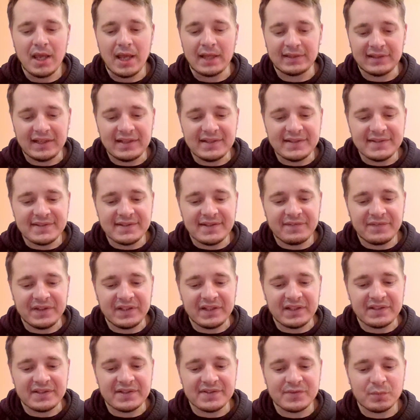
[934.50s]
And legacy, I
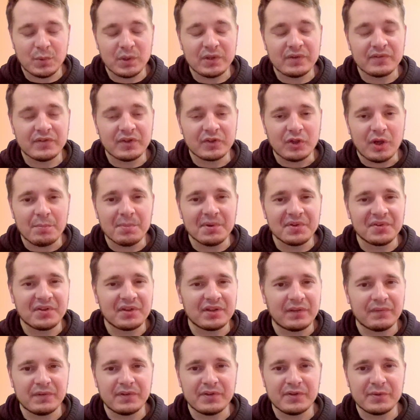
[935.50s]
think that is one of the topics
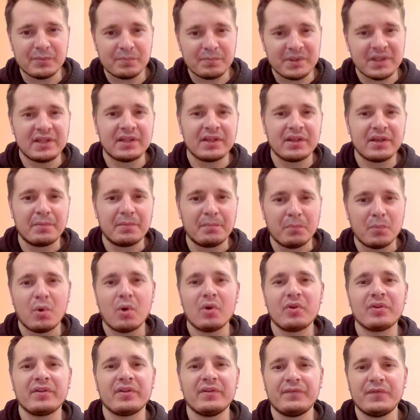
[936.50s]
that I will speak
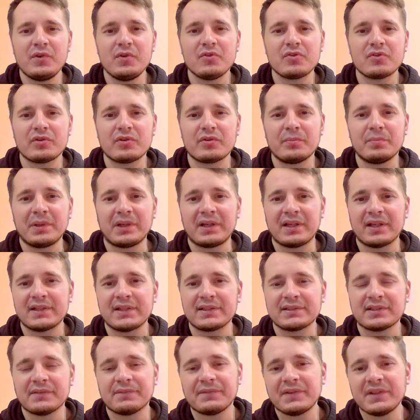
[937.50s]
more in the future,
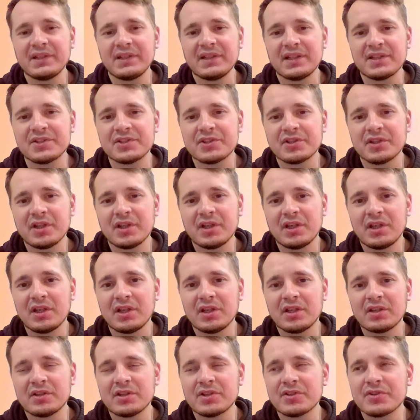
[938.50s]
because I think that
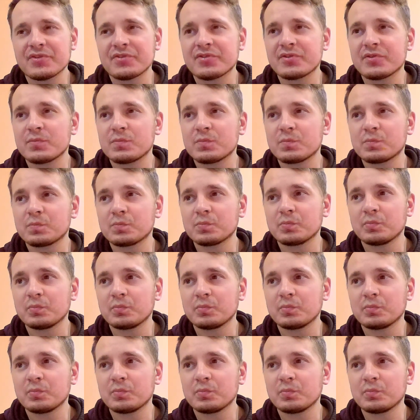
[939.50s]
there's